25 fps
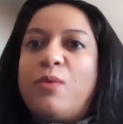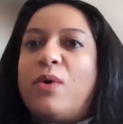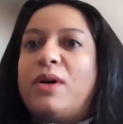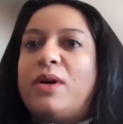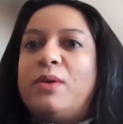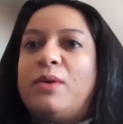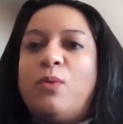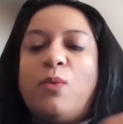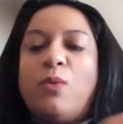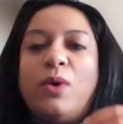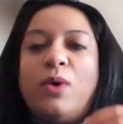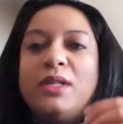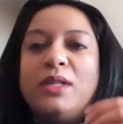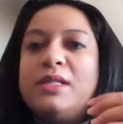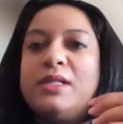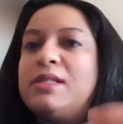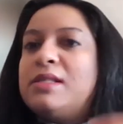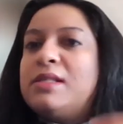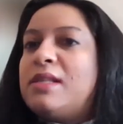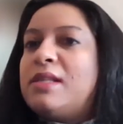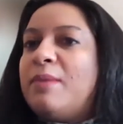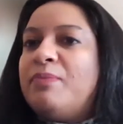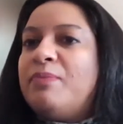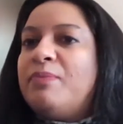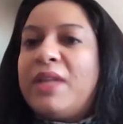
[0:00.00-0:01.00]
what what's
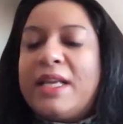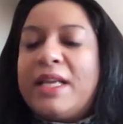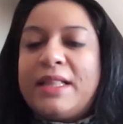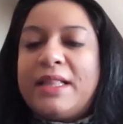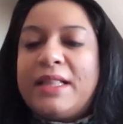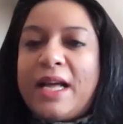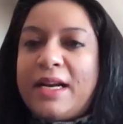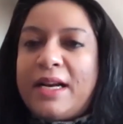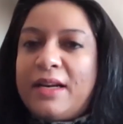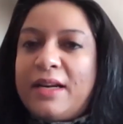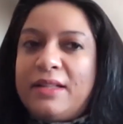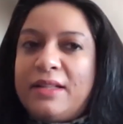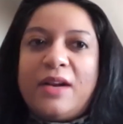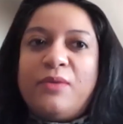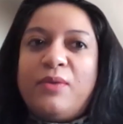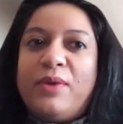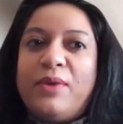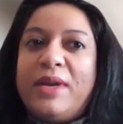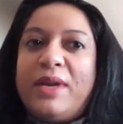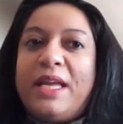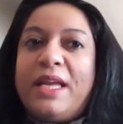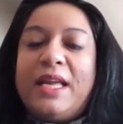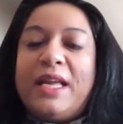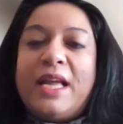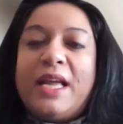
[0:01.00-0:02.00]
something that that
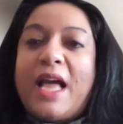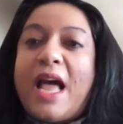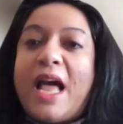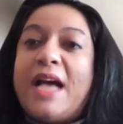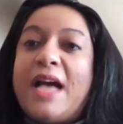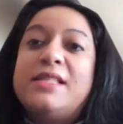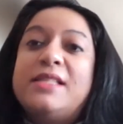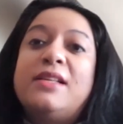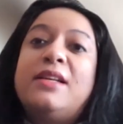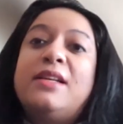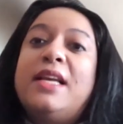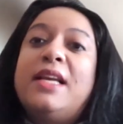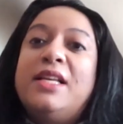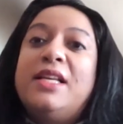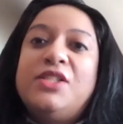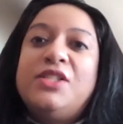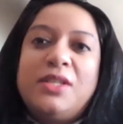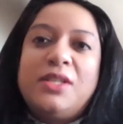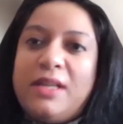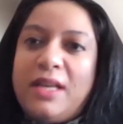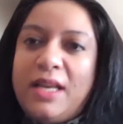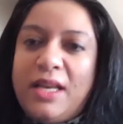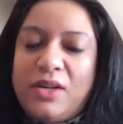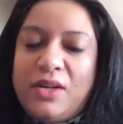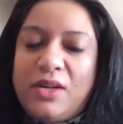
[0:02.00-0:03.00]
we as a
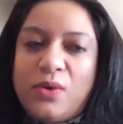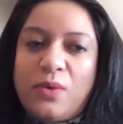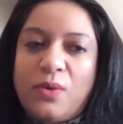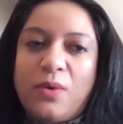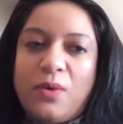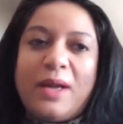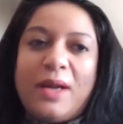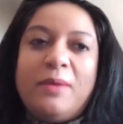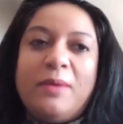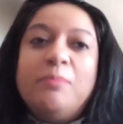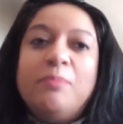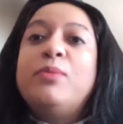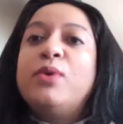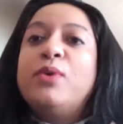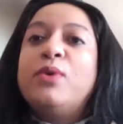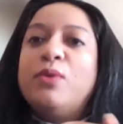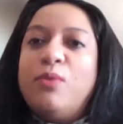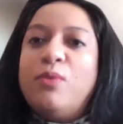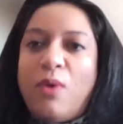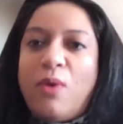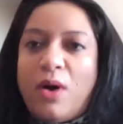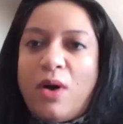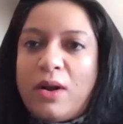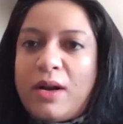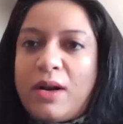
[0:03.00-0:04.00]
region need to
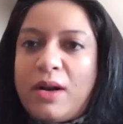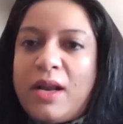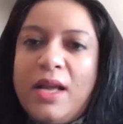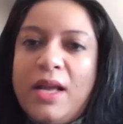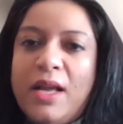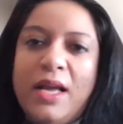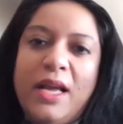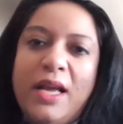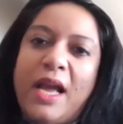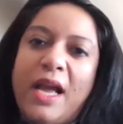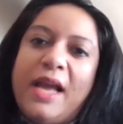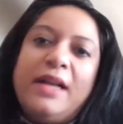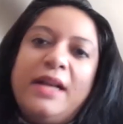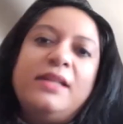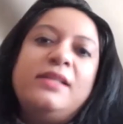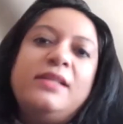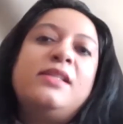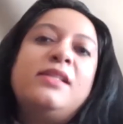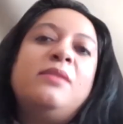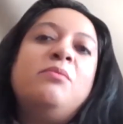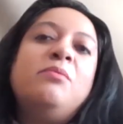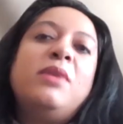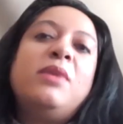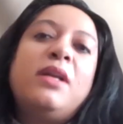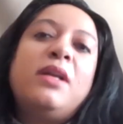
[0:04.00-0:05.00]
improve on and
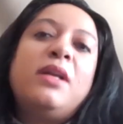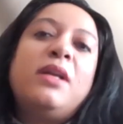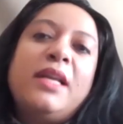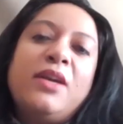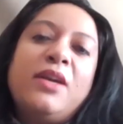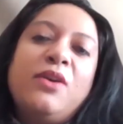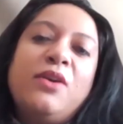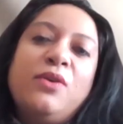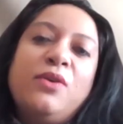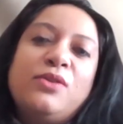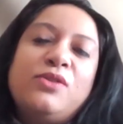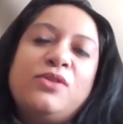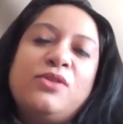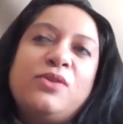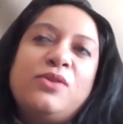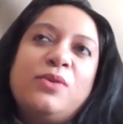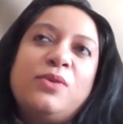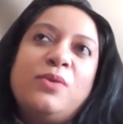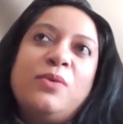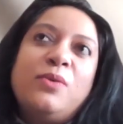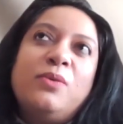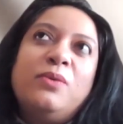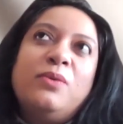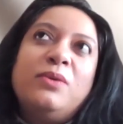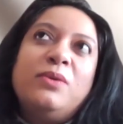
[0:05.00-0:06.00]
similarly goes
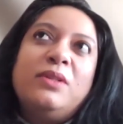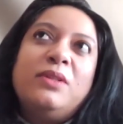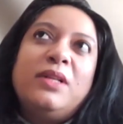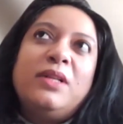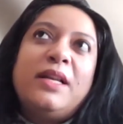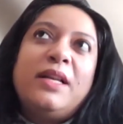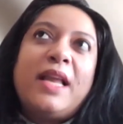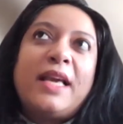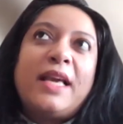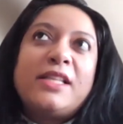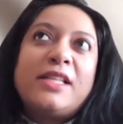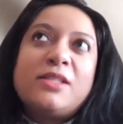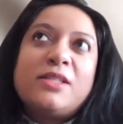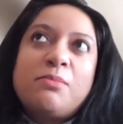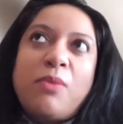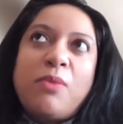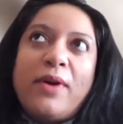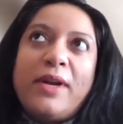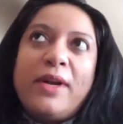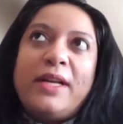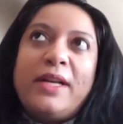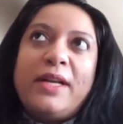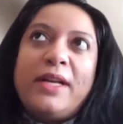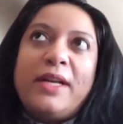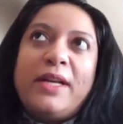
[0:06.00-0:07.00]
to the next
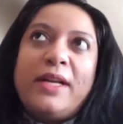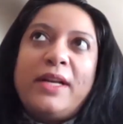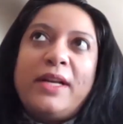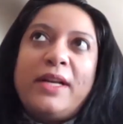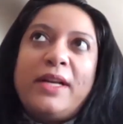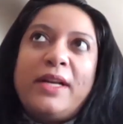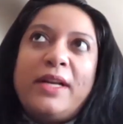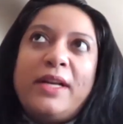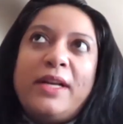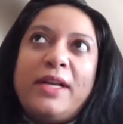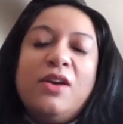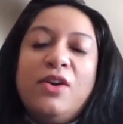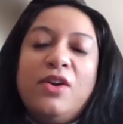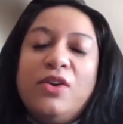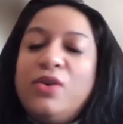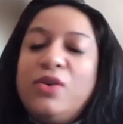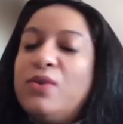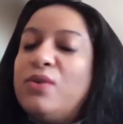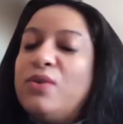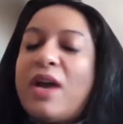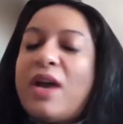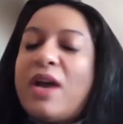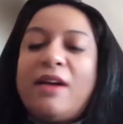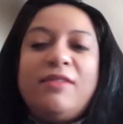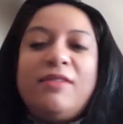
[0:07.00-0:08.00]
point is
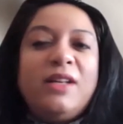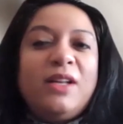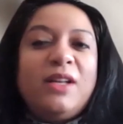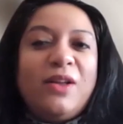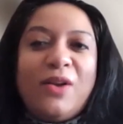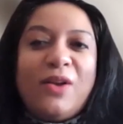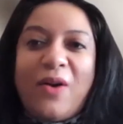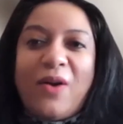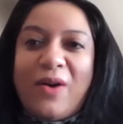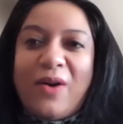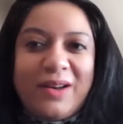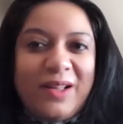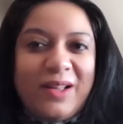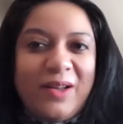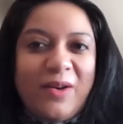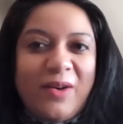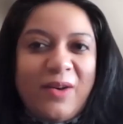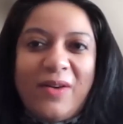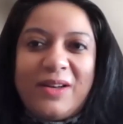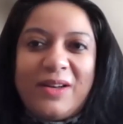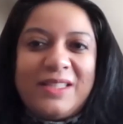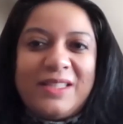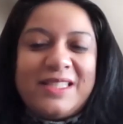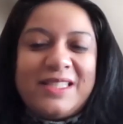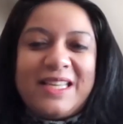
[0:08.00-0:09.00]
you travel a lot
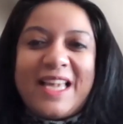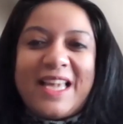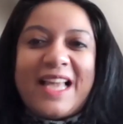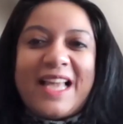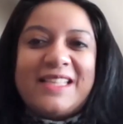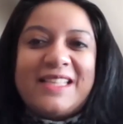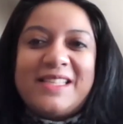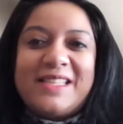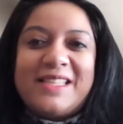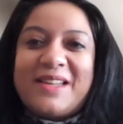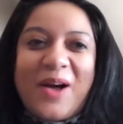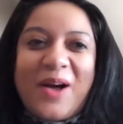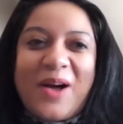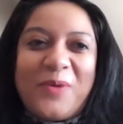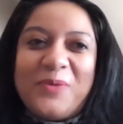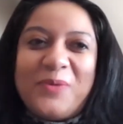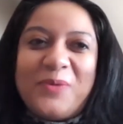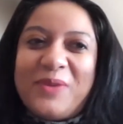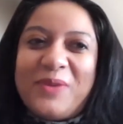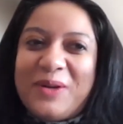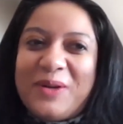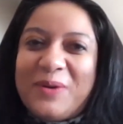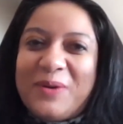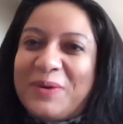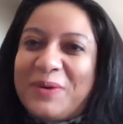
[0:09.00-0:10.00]
honestly as a
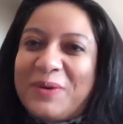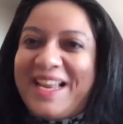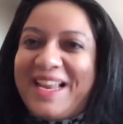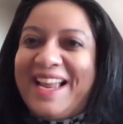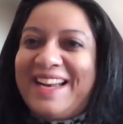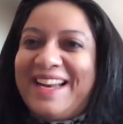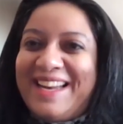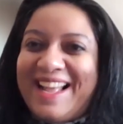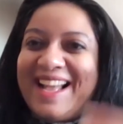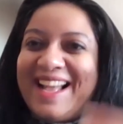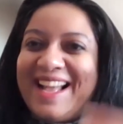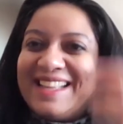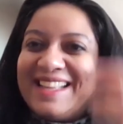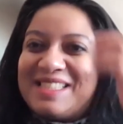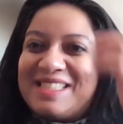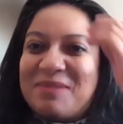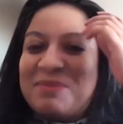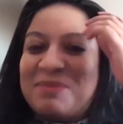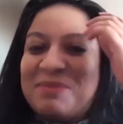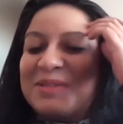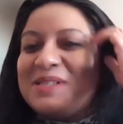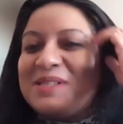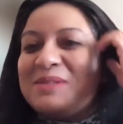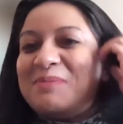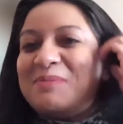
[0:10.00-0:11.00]
town we don't get as a
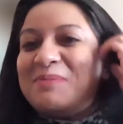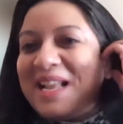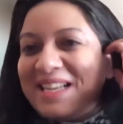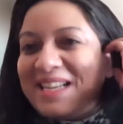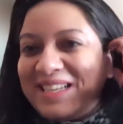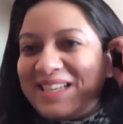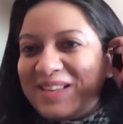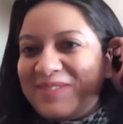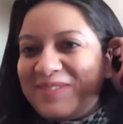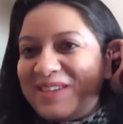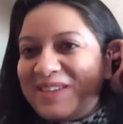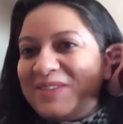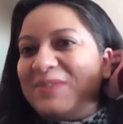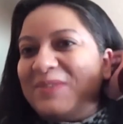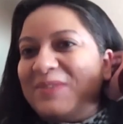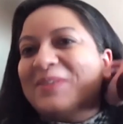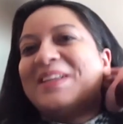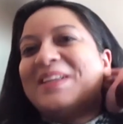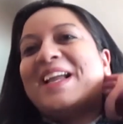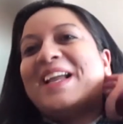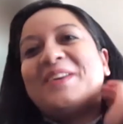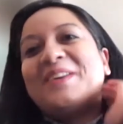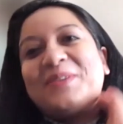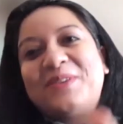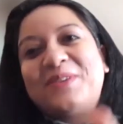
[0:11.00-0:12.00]
municipality we don't
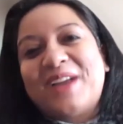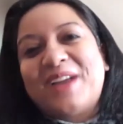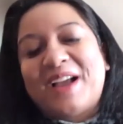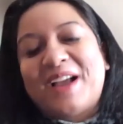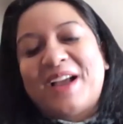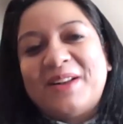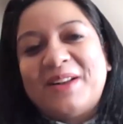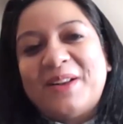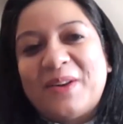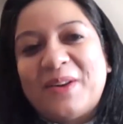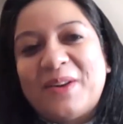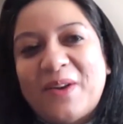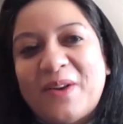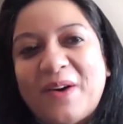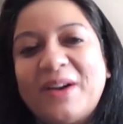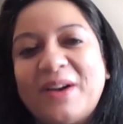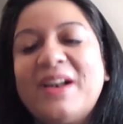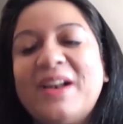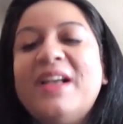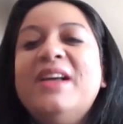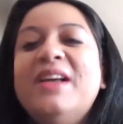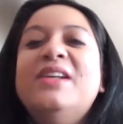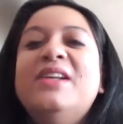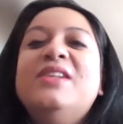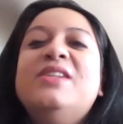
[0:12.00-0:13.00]
get to travel a lot
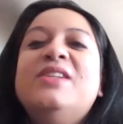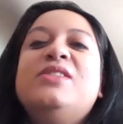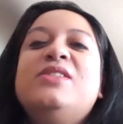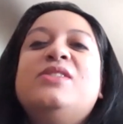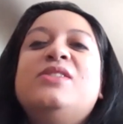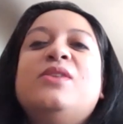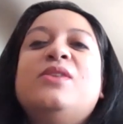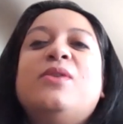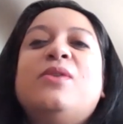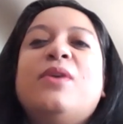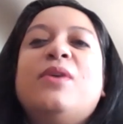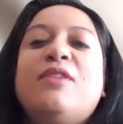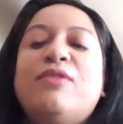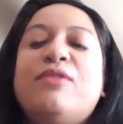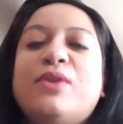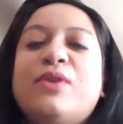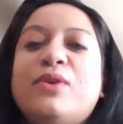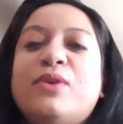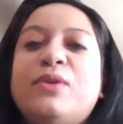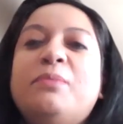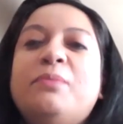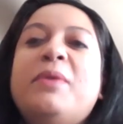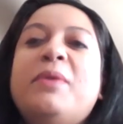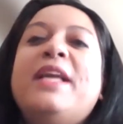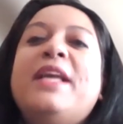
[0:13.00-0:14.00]
so if you
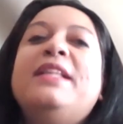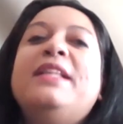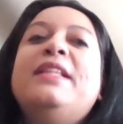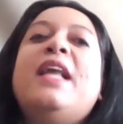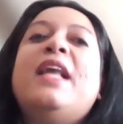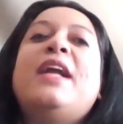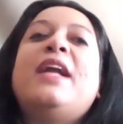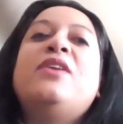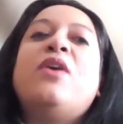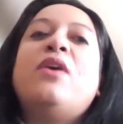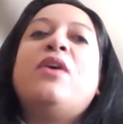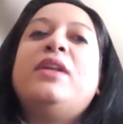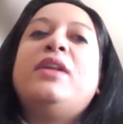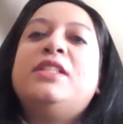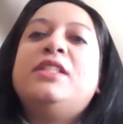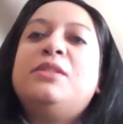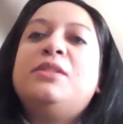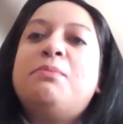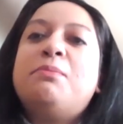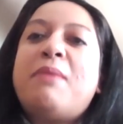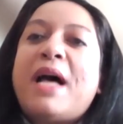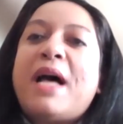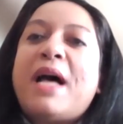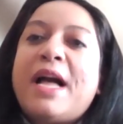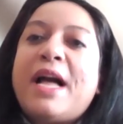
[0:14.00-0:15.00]
could bring that knowledge
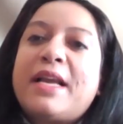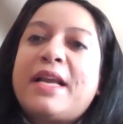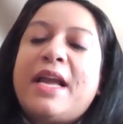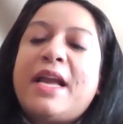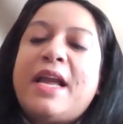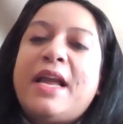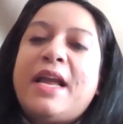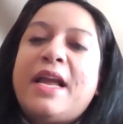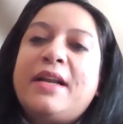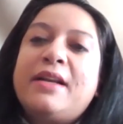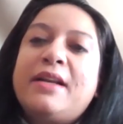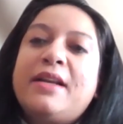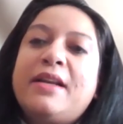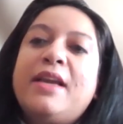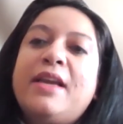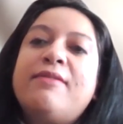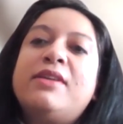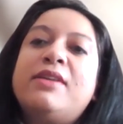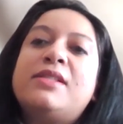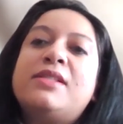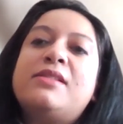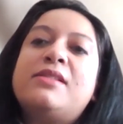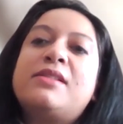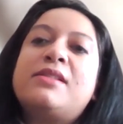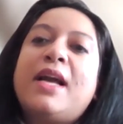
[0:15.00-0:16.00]
back and give
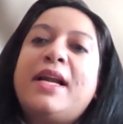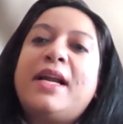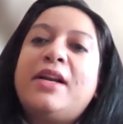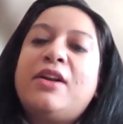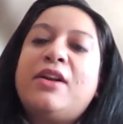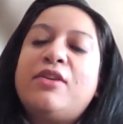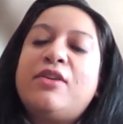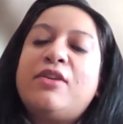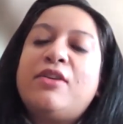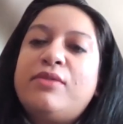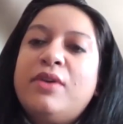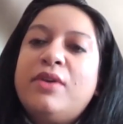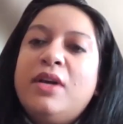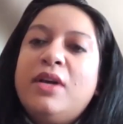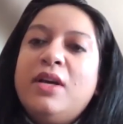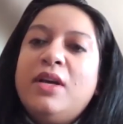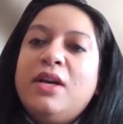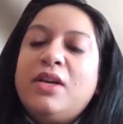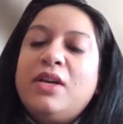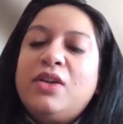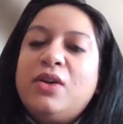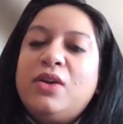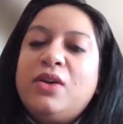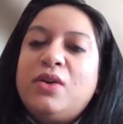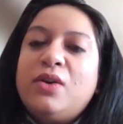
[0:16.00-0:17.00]
us kind of
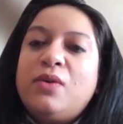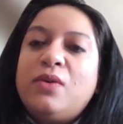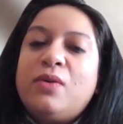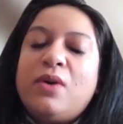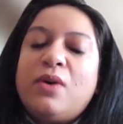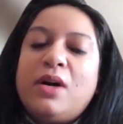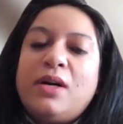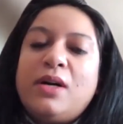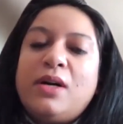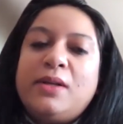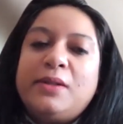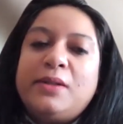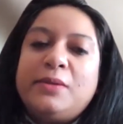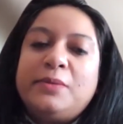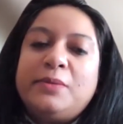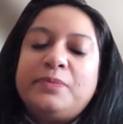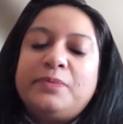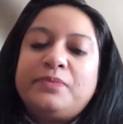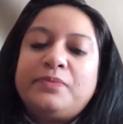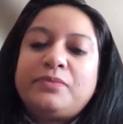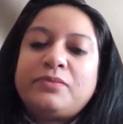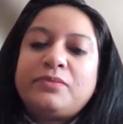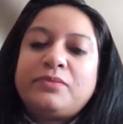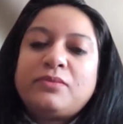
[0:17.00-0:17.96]
you know um,